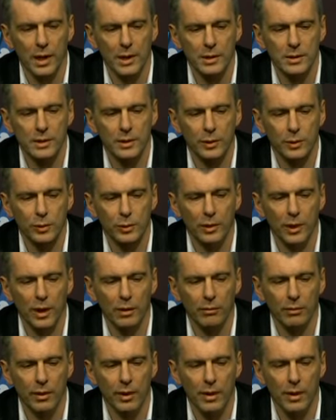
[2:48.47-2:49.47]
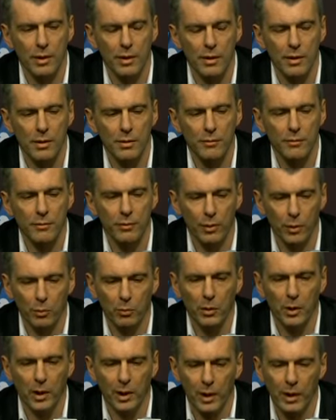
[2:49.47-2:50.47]
us uh, to have a
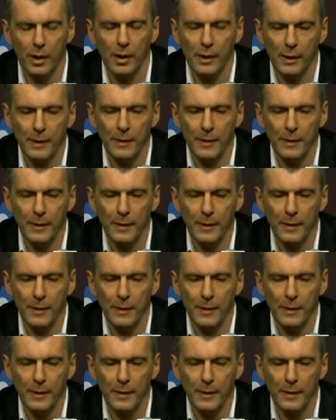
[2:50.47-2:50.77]
firmer,